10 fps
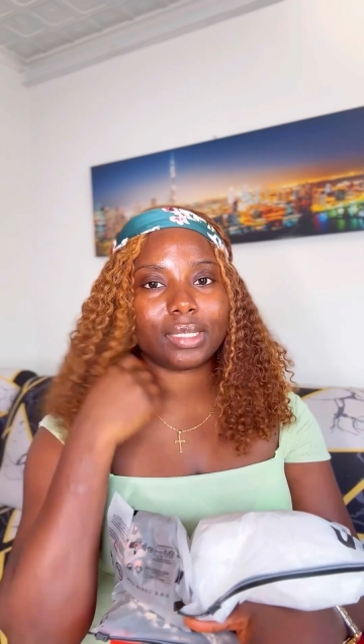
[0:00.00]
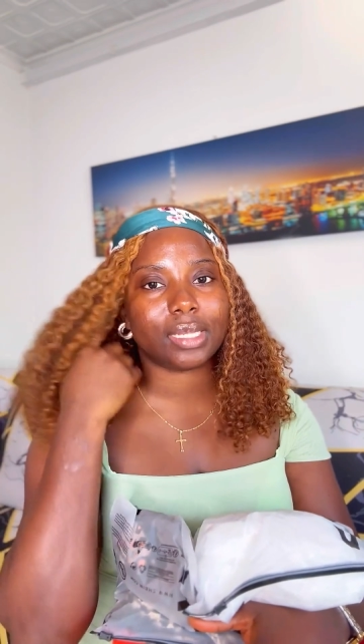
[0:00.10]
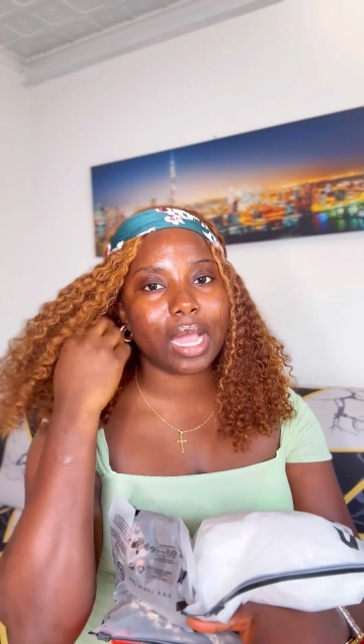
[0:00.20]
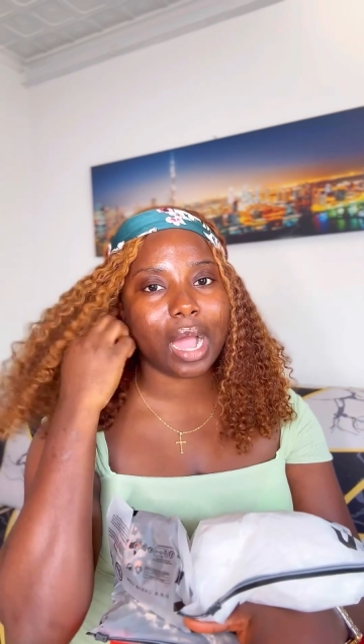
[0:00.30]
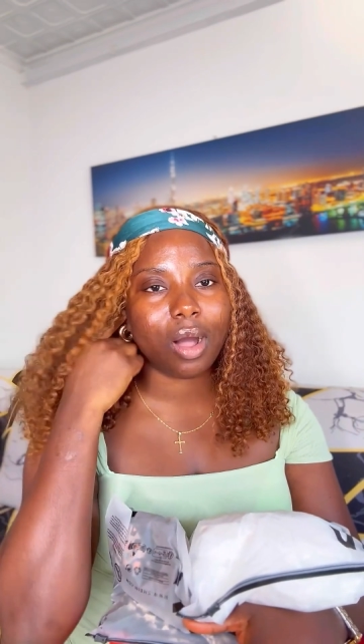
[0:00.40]

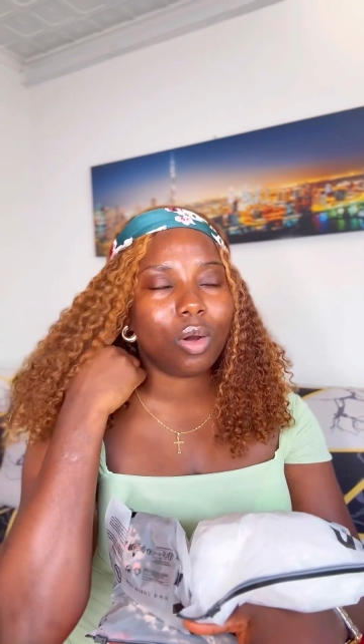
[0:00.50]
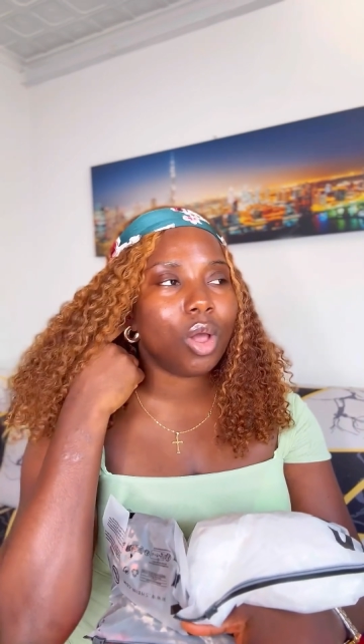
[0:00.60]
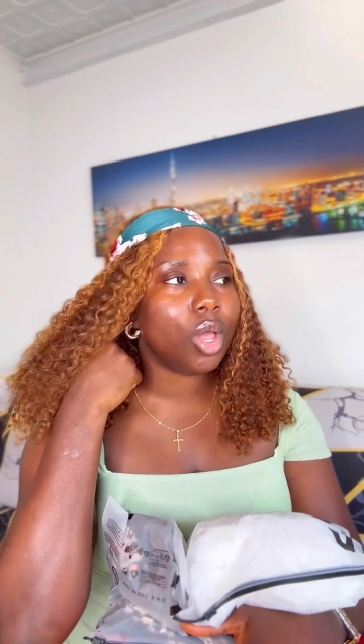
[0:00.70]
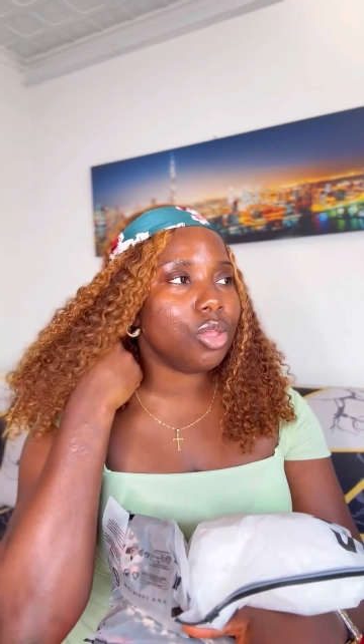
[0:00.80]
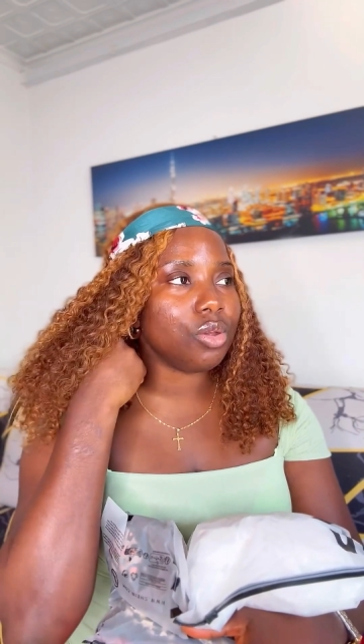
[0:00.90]
see how
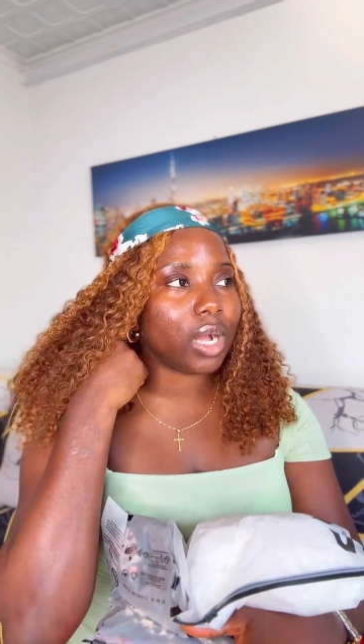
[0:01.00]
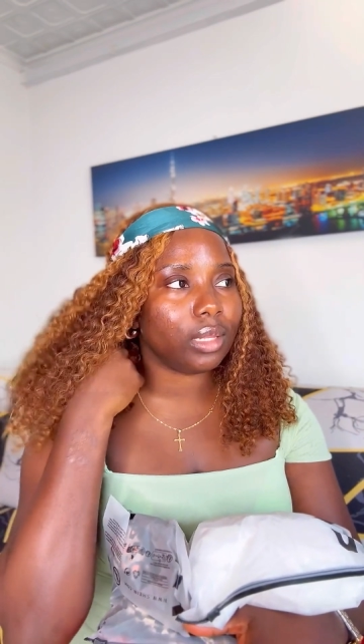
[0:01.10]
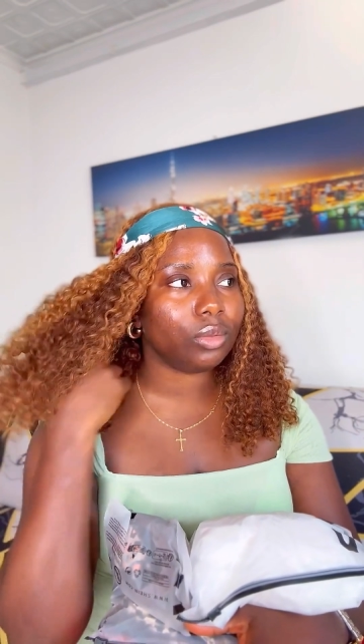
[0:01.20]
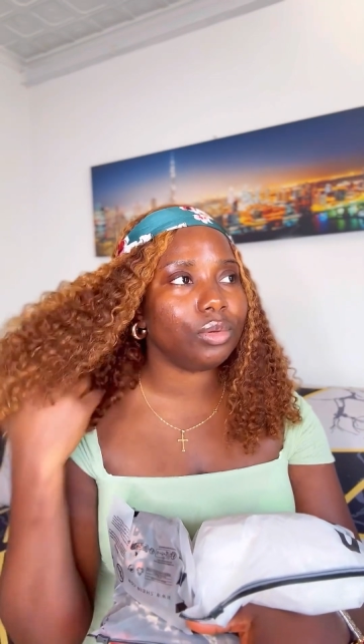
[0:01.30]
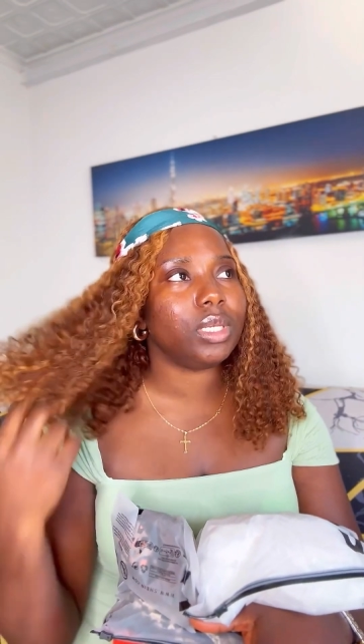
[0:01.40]
you
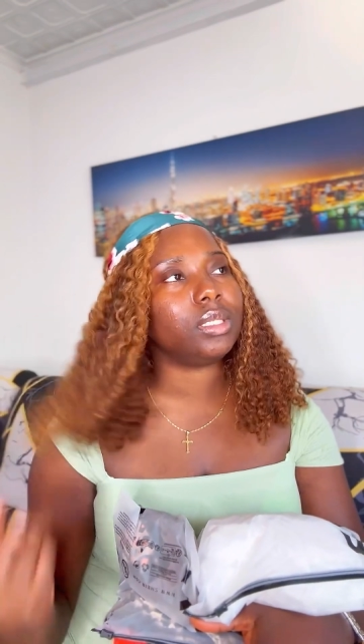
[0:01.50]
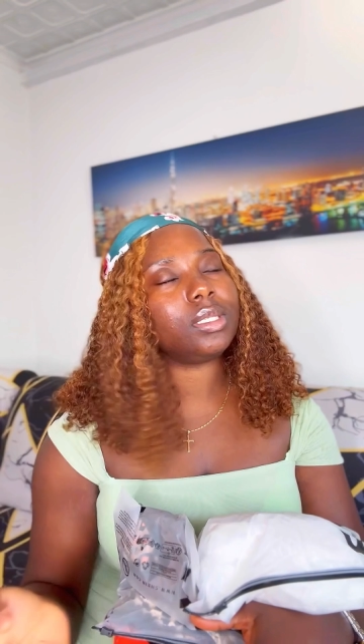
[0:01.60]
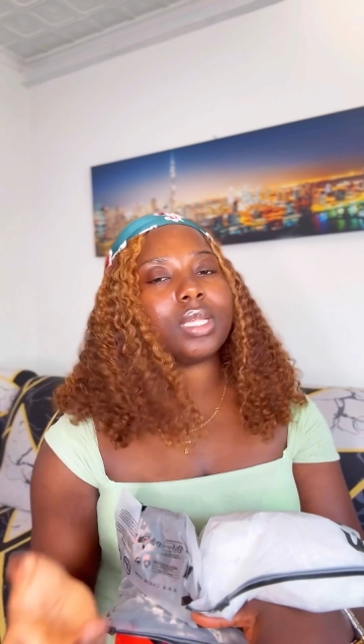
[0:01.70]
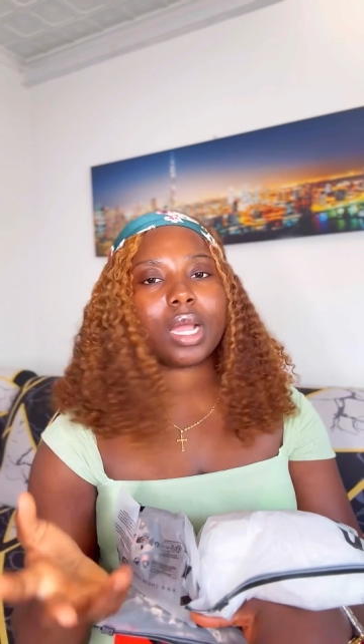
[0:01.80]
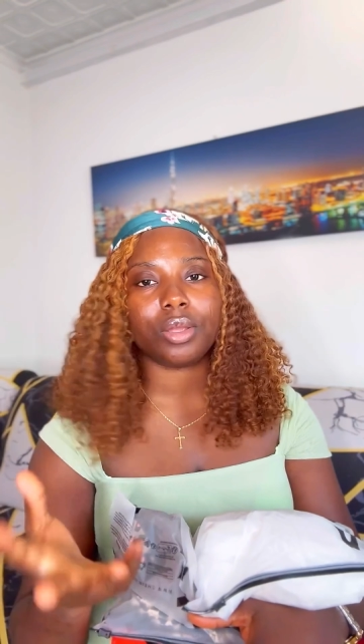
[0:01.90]
can do it,
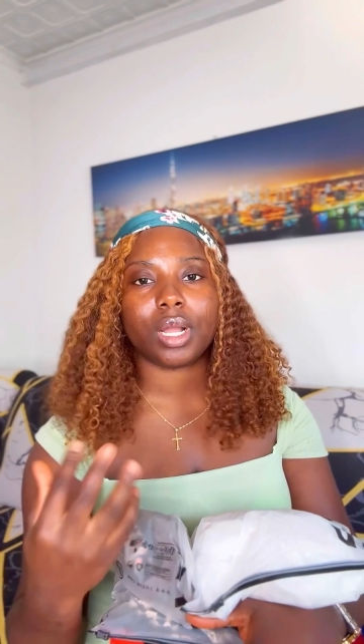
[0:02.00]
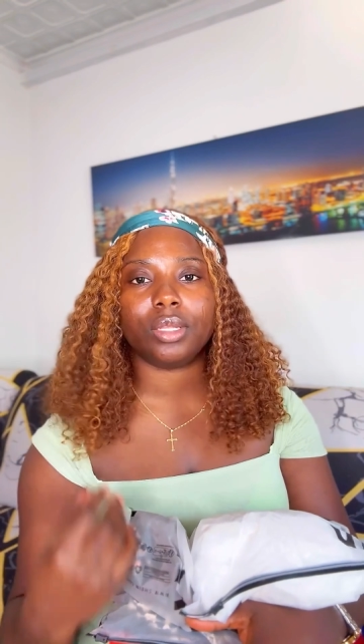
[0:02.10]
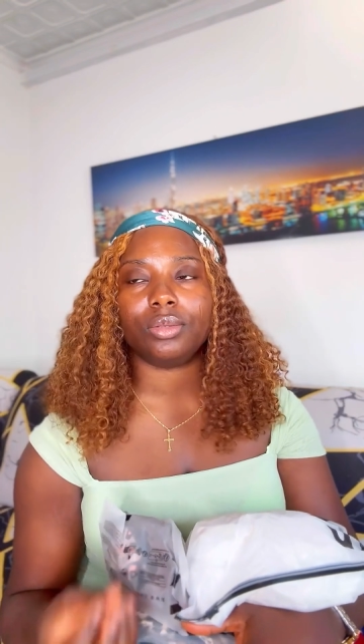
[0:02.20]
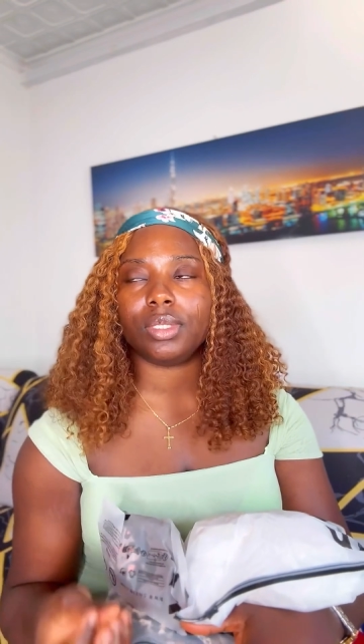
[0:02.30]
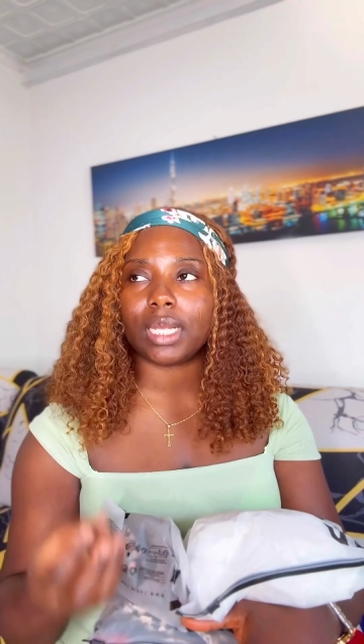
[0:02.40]
see how you can do it.